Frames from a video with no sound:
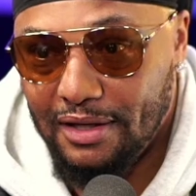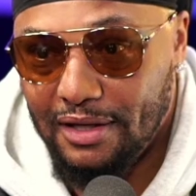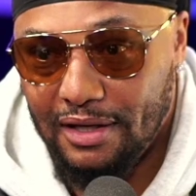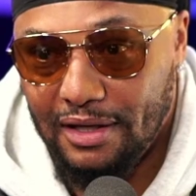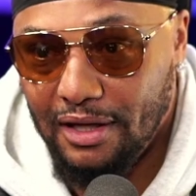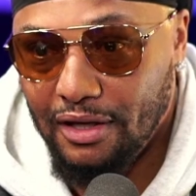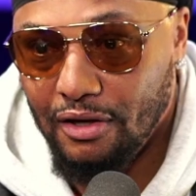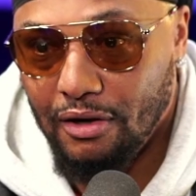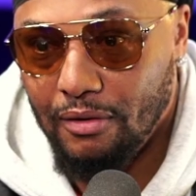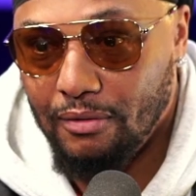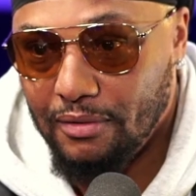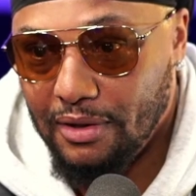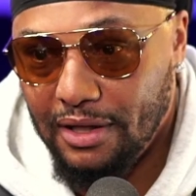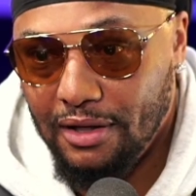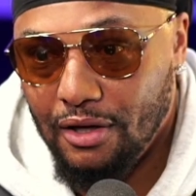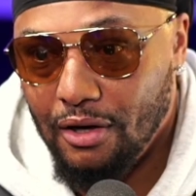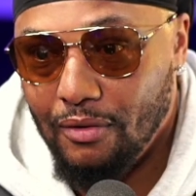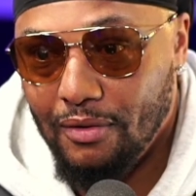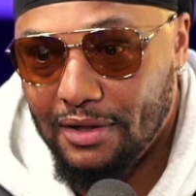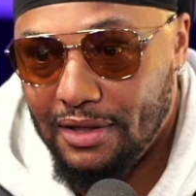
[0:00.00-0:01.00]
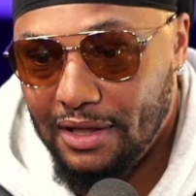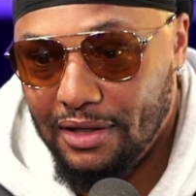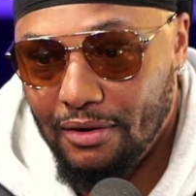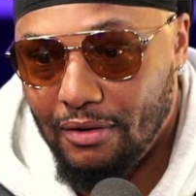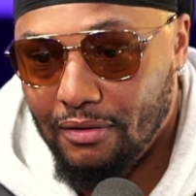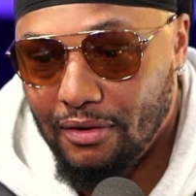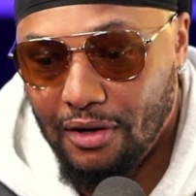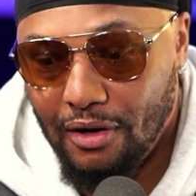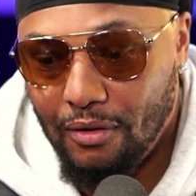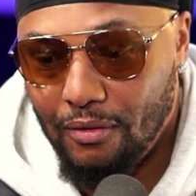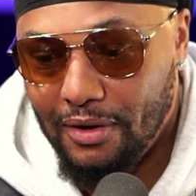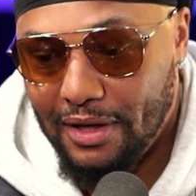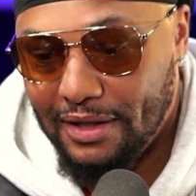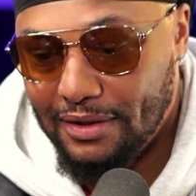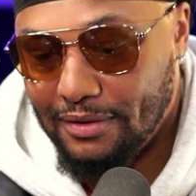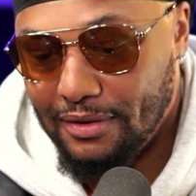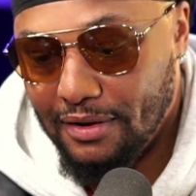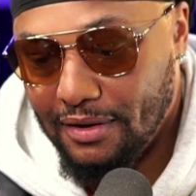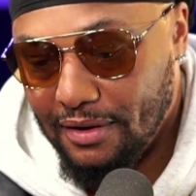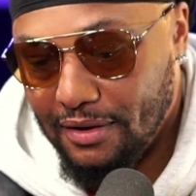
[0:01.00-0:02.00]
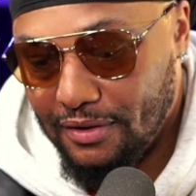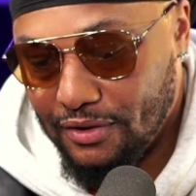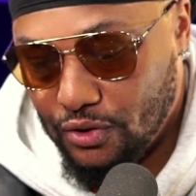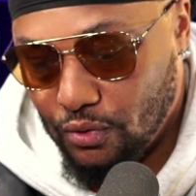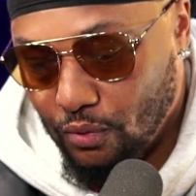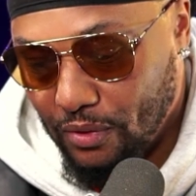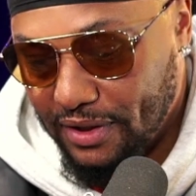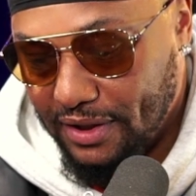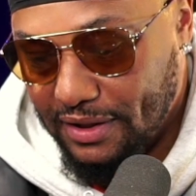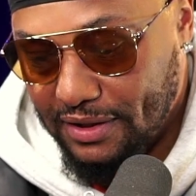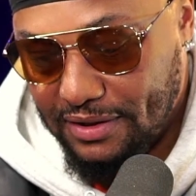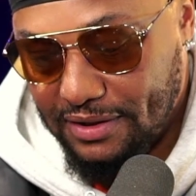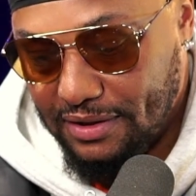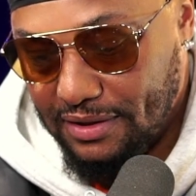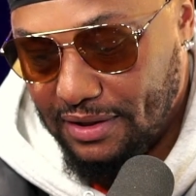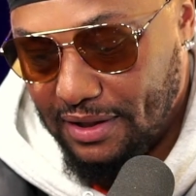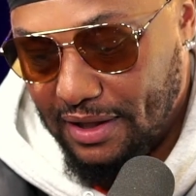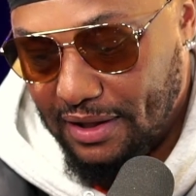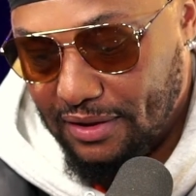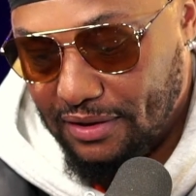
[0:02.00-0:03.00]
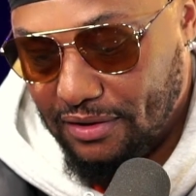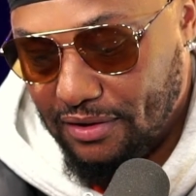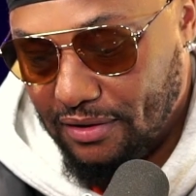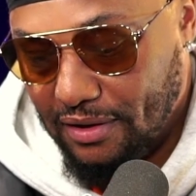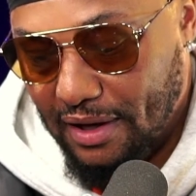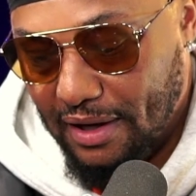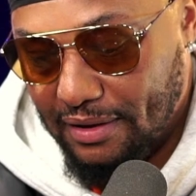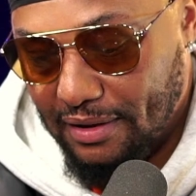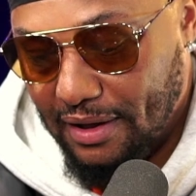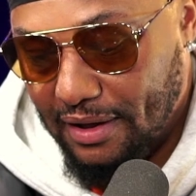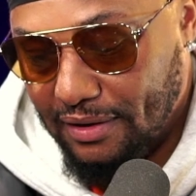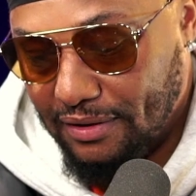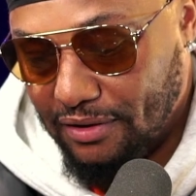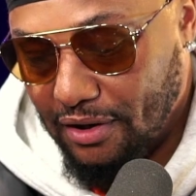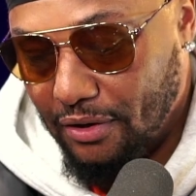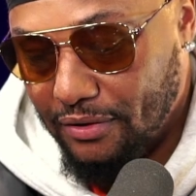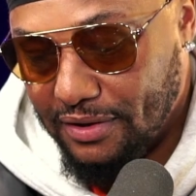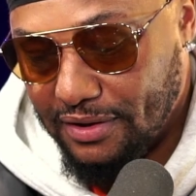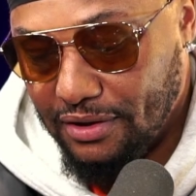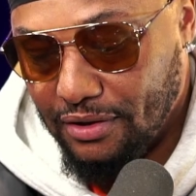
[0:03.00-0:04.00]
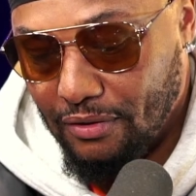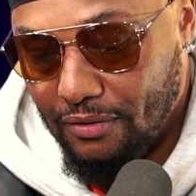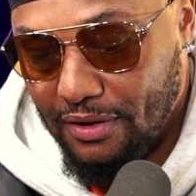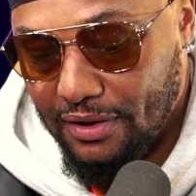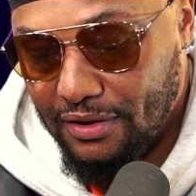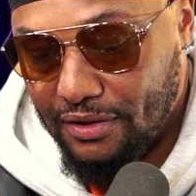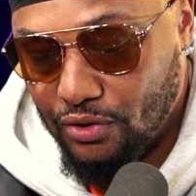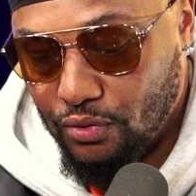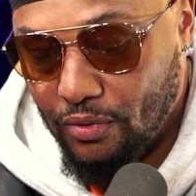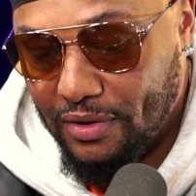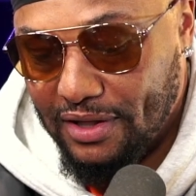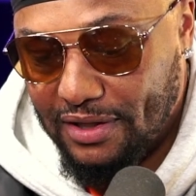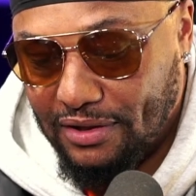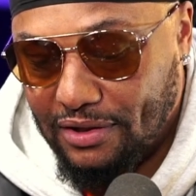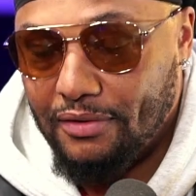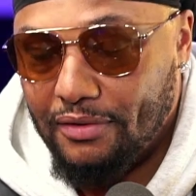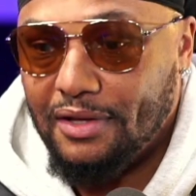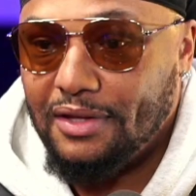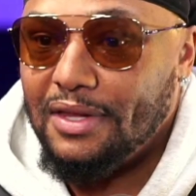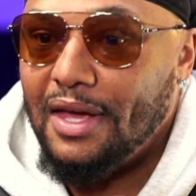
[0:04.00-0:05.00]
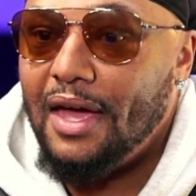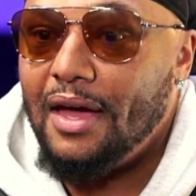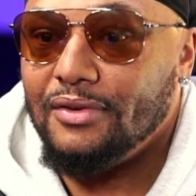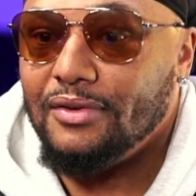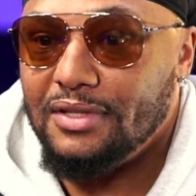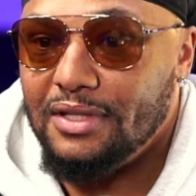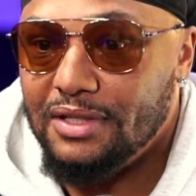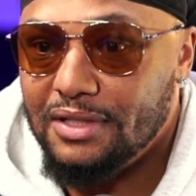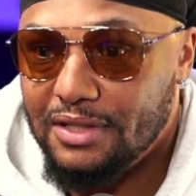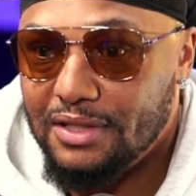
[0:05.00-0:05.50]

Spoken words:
it don't go in 20s and 30s. It go in 20 and 30,000s.